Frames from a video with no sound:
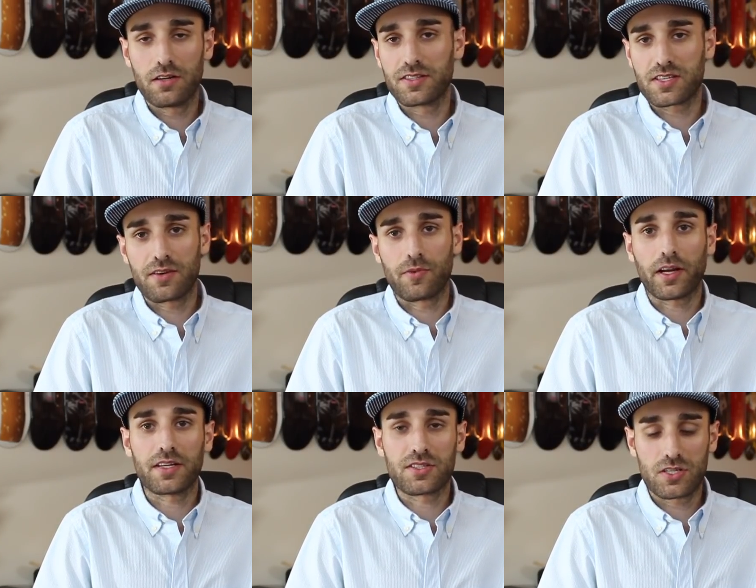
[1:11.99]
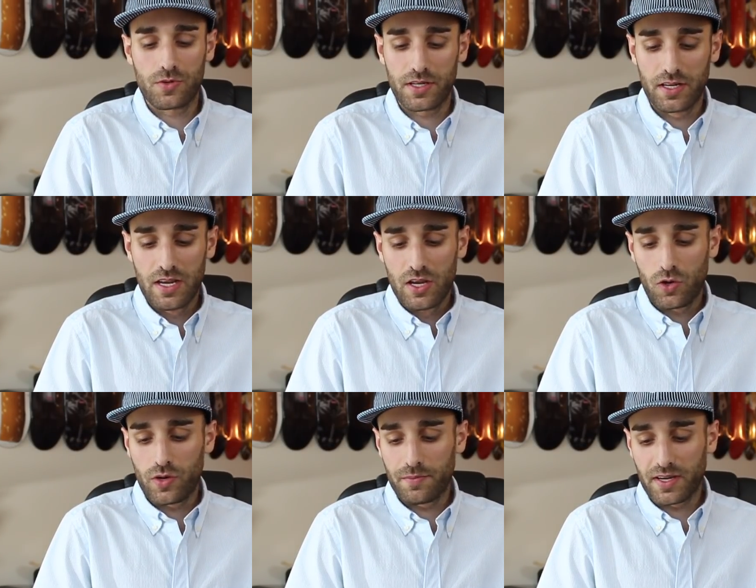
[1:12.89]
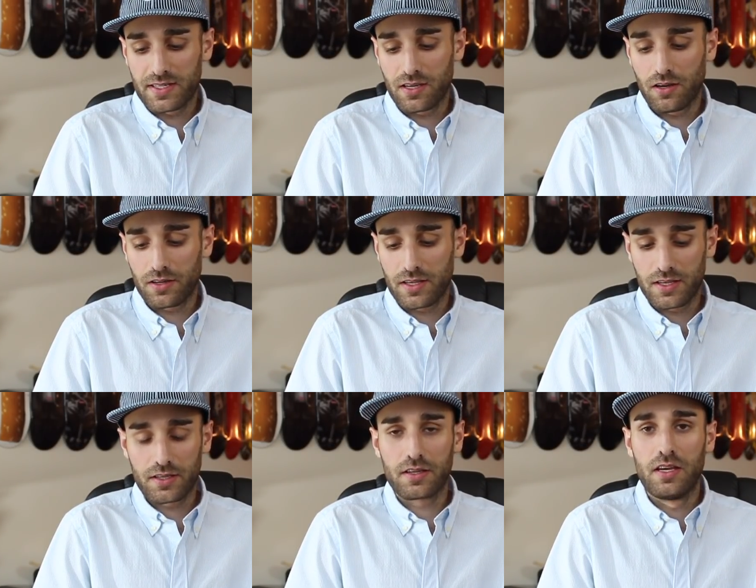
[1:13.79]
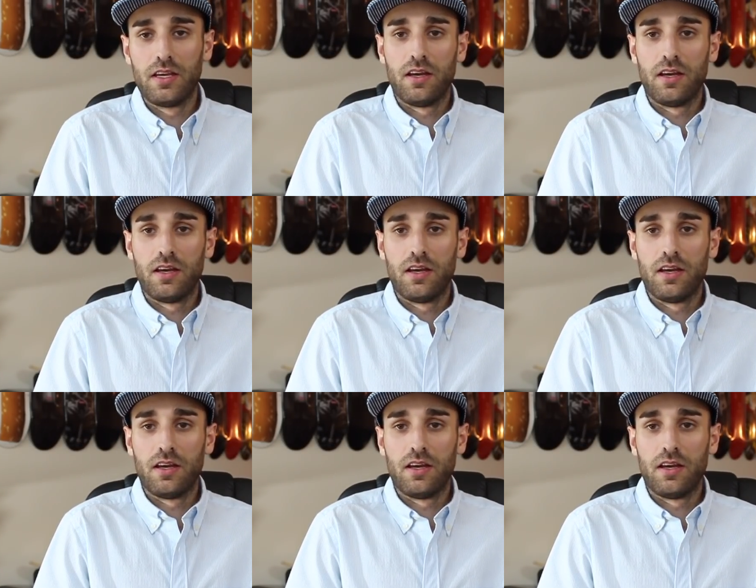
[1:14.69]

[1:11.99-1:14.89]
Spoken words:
Let's get right into it. Quit my talking.